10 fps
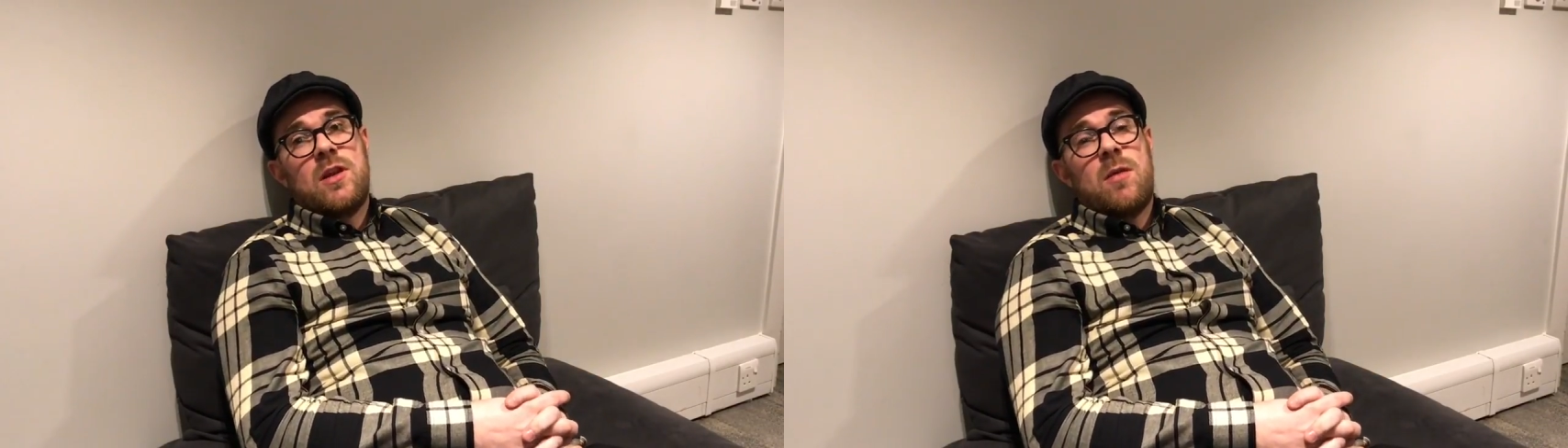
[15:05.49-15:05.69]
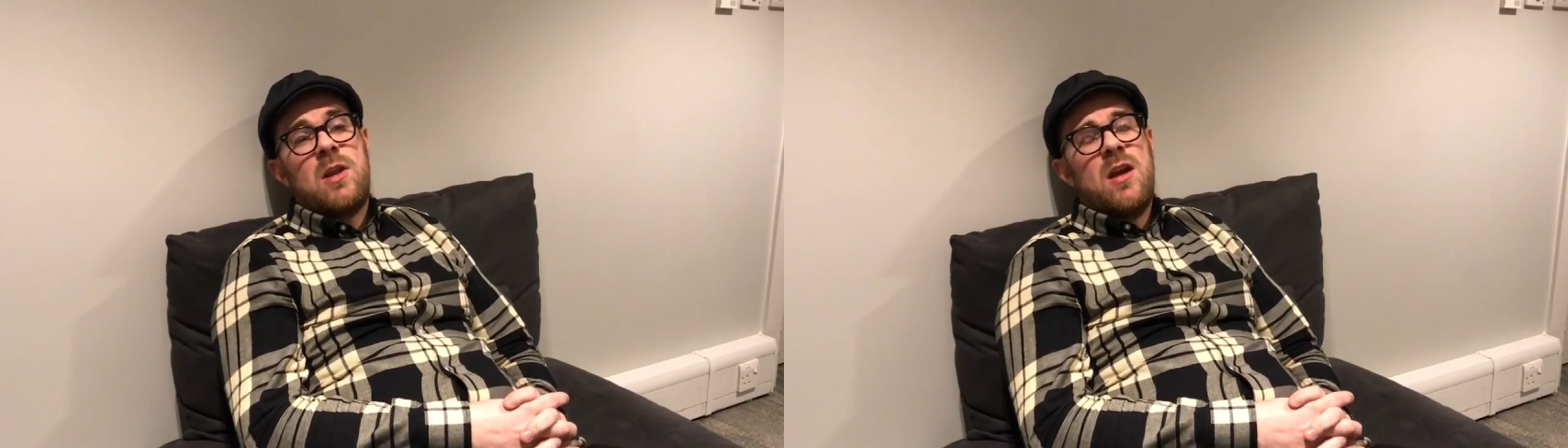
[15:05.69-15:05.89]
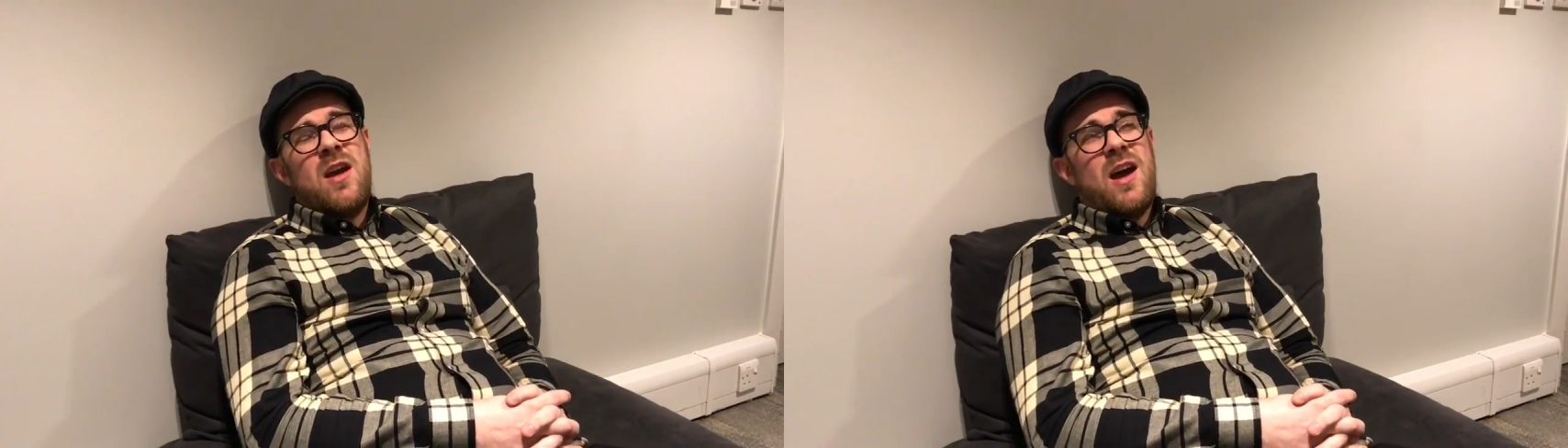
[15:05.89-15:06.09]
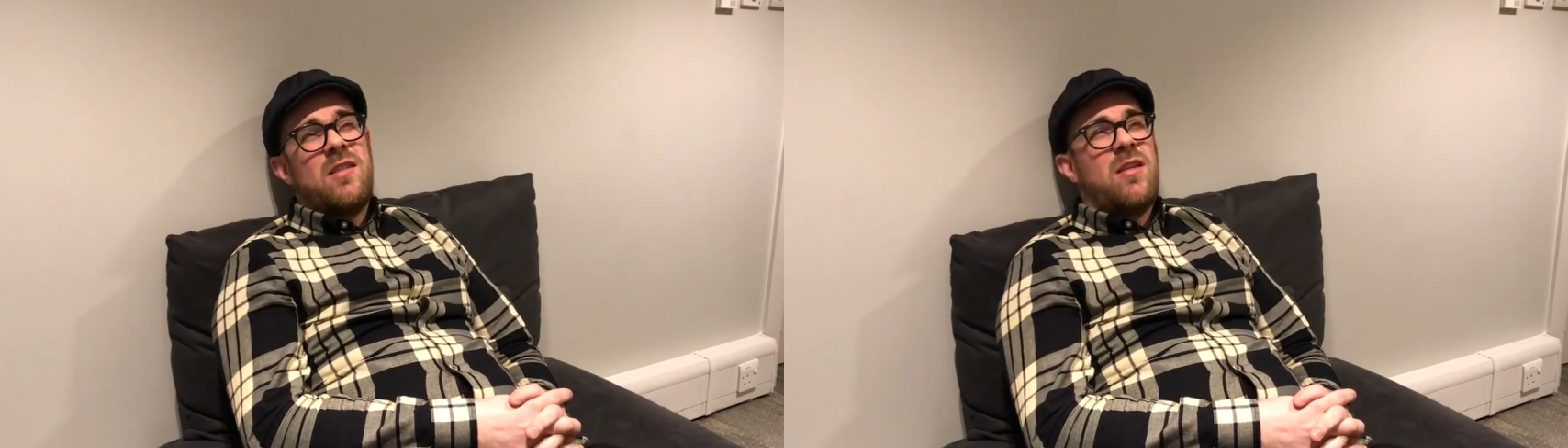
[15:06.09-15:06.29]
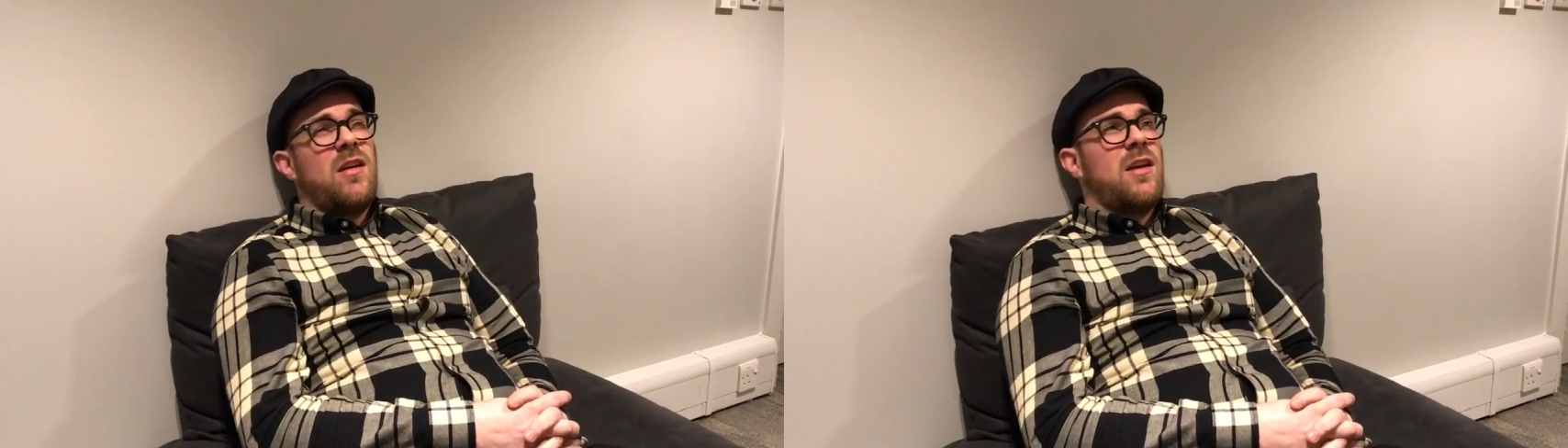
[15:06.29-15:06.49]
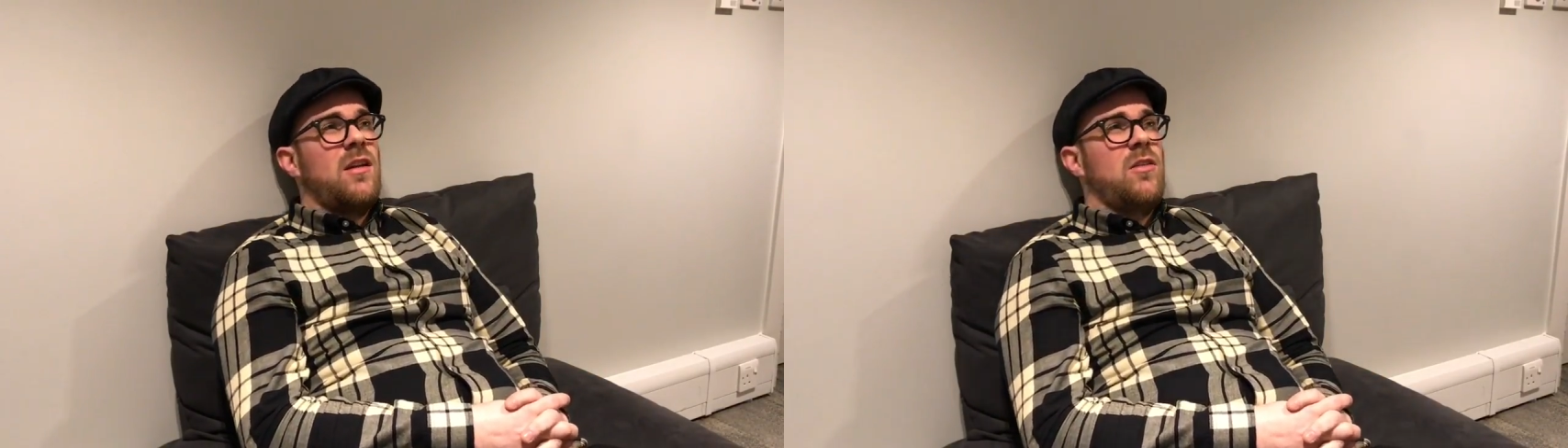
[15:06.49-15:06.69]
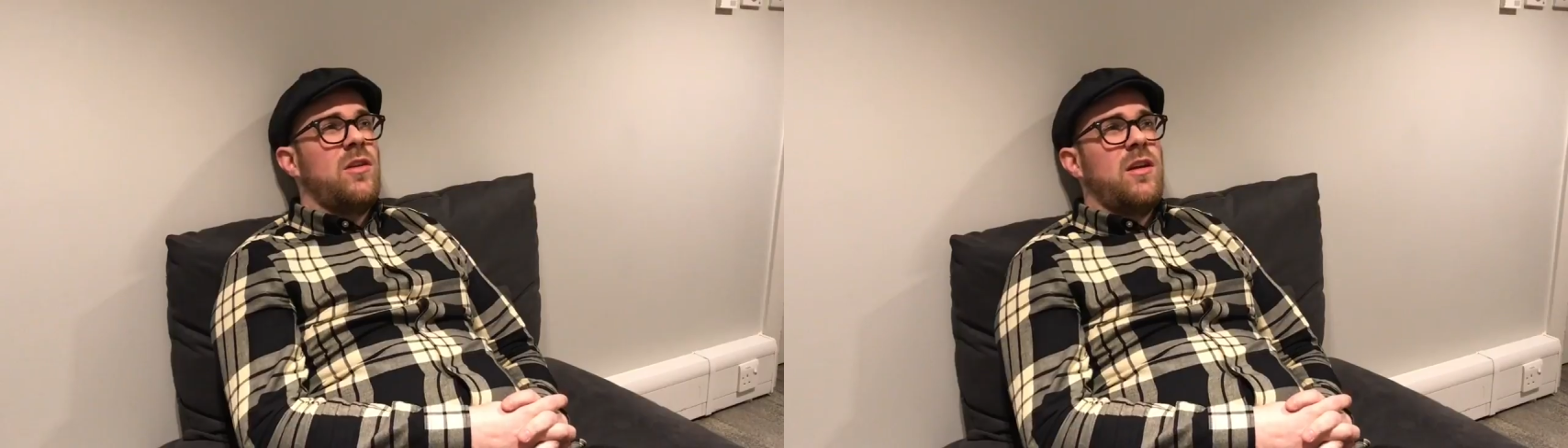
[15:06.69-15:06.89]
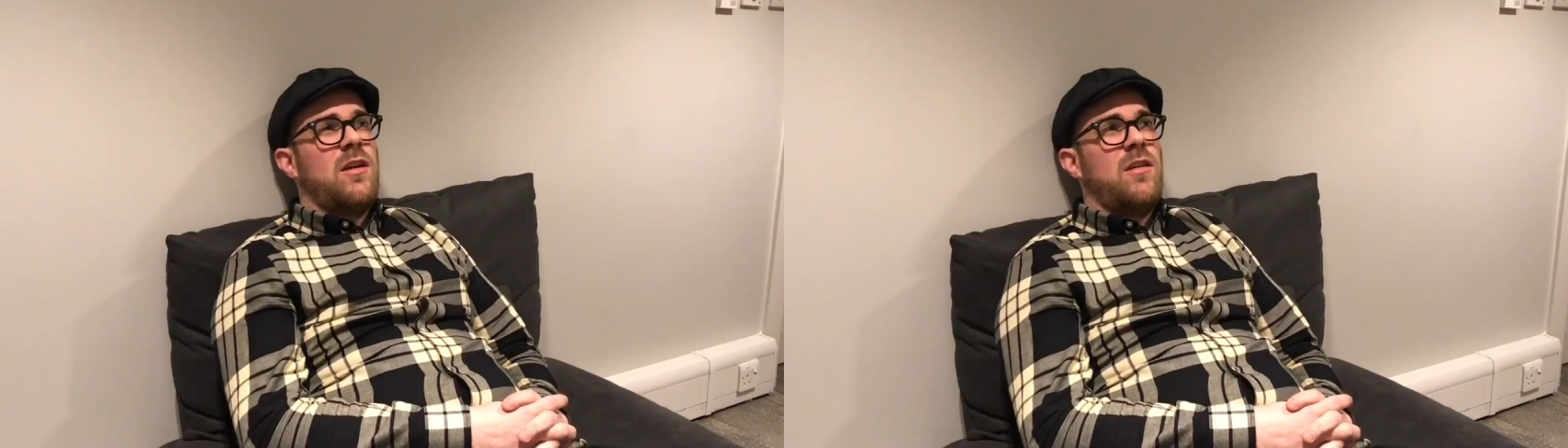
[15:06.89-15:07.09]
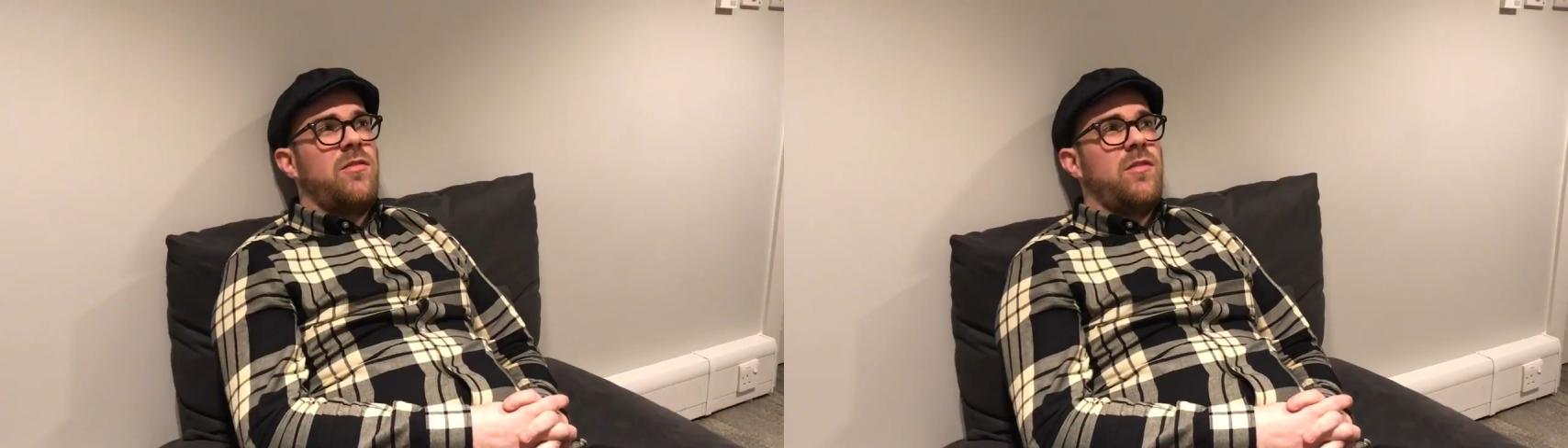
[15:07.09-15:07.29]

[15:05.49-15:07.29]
I mean, I kind of look at it,